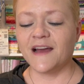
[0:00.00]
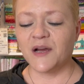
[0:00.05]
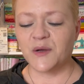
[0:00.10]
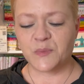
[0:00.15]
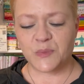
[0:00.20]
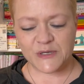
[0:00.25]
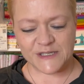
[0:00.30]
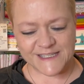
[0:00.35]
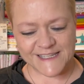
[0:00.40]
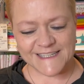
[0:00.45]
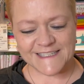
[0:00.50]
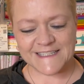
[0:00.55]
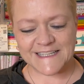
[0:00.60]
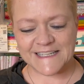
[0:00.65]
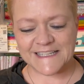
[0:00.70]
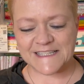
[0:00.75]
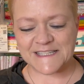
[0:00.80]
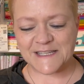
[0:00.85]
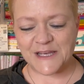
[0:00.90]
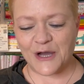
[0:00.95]
presented
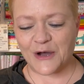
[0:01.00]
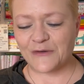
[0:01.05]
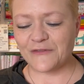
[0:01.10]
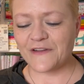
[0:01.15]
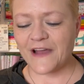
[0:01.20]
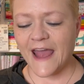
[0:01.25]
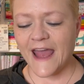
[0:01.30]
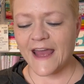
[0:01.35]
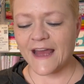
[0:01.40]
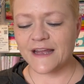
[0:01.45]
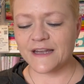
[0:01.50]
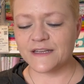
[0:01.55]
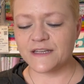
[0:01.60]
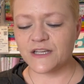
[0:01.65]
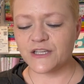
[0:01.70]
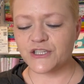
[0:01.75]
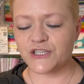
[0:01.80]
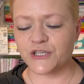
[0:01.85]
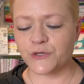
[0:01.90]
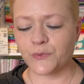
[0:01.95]
itself,
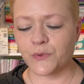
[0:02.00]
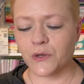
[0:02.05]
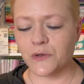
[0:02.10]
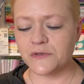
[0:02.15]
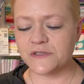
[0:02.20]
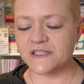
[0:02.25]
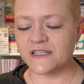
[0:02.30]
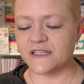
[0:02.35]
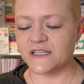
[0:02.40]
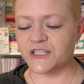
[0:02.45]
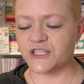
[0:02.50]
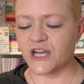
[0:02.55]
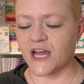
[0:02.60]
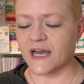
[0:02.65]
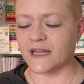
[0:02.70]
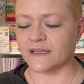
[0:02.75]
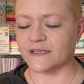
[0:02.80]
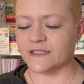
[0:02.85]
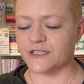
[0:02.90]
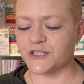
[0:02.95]
and she rose to the
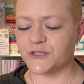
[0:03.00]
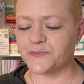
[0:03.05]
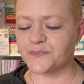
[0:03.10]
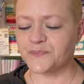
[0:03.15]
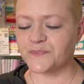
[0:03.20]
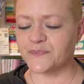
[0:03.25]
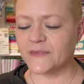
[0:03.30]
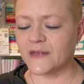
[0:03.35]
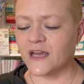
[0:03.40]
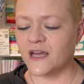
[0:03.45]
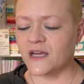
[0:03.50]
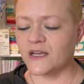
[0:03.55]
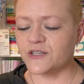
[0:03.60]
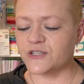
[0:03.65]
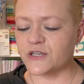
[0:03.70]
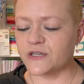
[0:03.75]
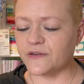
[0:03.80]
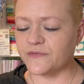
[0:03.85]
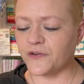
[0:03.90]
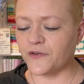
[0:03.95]
challenge.
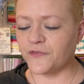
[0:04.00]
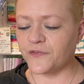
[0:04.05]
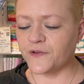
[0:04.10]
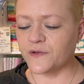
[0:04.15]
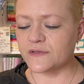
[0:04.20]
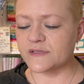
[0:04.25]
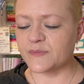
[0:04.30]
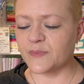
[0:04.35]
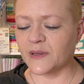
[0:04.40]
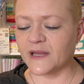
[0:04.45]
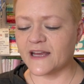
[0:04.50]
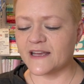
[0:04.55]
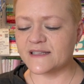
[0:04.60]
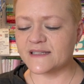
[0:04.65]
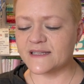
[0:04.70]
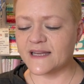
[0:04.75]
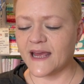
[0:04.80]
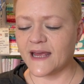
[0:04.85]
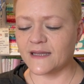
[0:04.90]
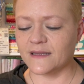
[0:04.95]
Jennifer feels
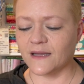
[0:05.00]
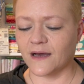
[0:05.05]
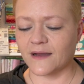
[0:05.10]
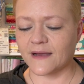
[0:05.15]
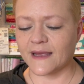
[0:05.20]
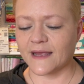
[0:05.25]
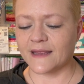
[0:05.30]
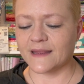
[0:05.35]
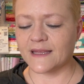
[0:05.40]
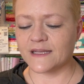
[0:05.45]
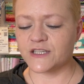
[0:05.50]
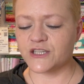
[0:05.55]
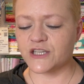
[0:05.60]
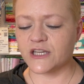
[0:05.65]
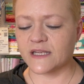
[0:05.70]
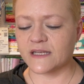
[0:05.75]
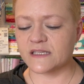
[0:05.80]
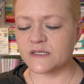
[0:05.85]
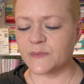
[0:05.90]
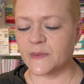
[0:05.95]
blessed and lucky that she
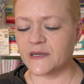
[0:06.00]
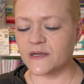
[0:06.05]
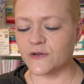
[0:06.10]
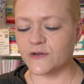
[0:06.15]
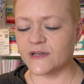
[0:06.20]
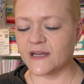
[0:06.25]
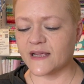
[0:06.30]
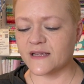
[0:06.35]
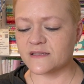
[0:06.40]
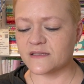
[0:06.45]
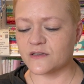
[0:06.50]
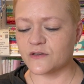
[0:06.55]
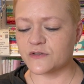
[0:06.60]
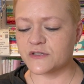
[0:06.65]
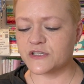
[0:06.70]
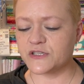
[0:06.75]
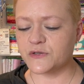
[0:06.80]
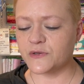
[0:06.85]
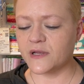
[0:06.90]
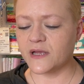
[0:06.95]
can spend her days in her
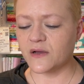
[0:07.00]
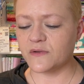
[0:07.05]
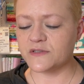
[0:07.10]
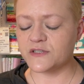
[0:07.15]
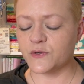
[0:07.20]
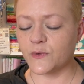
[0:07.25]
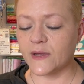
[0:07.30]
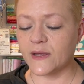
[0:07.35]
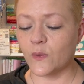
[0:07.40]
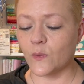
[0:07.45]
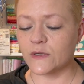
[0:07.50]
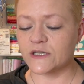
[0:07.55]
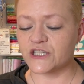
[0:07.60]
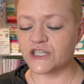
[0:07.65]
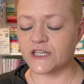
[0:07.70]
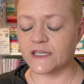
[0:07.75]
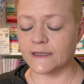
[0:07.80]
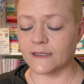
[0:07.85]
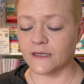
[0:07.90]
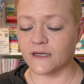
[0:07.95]
studio doing what
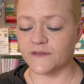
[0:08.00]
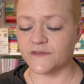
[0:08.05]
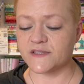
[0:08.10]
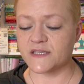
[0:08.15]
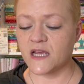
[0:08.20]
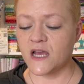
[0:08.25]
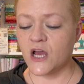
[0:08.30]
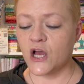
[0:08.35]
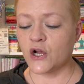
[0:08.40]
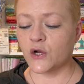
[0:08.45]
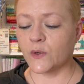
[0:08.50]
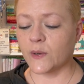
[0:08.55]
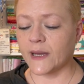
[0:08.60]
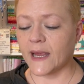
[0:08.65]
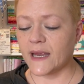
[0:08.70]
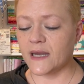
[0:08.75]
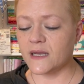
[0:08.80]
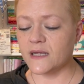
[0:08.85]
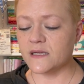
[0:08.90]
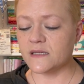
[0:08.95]
she loves,
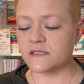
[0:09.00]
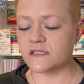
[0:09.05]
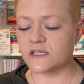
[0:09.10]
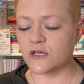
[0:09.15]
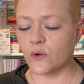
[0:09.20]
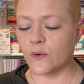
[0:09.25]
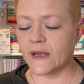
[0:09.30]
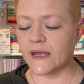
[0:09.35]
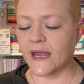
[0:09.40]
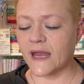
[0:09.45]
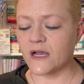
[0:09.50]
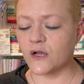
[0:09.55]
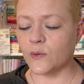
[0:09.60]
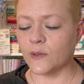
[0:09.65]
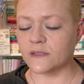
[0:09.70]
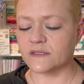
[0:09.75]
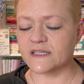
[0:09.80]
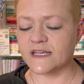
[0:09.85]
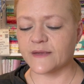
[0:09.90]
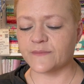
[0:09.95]
creating, sewing, and
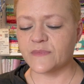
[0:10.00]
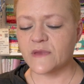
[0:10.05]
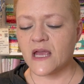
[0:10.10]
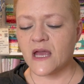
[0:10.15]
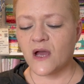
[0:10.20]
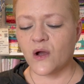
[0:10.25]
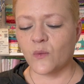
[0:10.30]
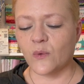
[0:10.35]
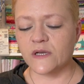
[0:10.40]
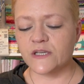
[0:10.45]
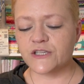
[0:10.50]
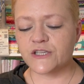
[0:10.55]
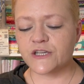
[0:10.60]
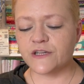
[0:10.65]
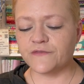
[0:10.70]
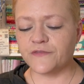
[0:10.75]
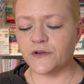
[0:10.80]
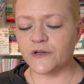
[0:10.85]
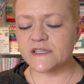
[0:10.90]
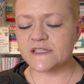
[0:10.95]
quilting. When
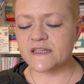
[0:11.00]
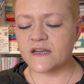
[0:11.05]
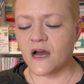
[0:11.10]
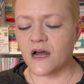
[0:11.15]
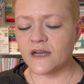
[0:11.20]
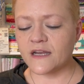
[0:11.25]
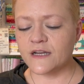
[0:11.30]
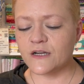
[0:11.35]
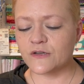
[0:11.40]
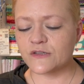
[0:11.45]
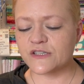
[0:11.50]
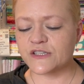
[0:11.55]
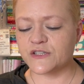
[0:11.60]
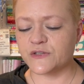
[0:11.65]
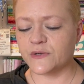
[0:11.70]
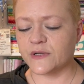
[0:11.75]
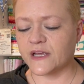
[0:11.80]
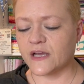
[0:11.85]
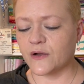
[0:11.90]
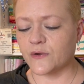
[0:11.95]
Jennifer is not in her
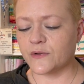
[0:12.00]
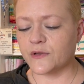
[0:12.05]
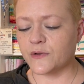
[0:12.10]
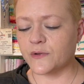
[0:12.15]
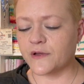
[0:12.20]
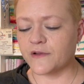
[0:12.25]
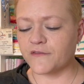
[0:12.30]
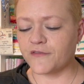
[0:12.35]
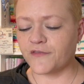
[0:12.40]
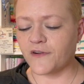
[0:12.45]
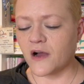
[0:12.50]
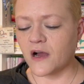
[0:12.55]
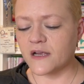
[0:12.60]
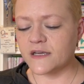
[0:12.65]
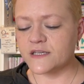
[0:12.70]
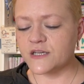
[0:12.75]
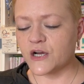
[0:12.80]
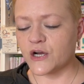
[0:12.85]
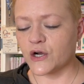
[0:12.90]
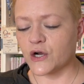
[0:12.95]
studio, you can
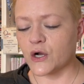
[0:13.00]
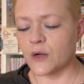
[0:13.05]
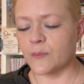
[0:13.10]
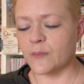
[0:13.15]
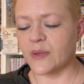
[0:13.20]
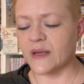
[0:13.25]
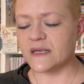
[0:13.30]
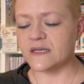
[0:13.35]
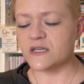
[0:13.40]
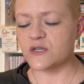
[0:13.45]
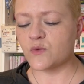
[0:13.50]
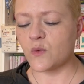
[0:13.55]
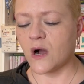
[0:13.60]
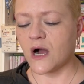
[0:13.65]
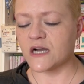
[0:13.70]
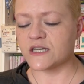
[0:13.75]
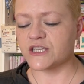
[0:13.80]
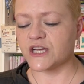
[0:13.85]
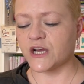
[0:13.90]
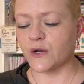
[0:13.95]
find her
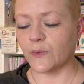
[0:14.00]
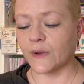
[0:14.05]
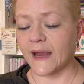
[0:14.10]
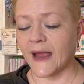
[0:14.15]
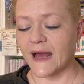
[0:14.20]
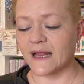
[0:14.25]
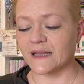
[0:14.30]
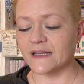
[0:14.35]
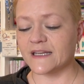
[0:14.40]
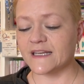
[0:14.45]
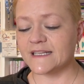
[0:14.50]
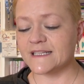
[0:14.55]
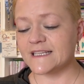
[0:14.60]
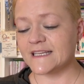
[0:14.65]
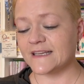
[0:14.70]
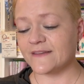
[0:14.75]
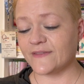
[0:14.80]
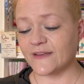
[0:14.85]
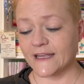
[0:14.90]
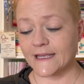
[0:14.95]
binge-watching reality
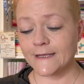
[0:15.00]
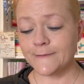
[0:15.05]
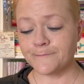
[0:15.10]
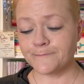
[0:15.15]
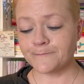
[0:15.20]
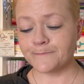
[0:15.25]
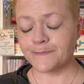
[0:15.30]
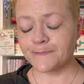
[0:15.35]
TV,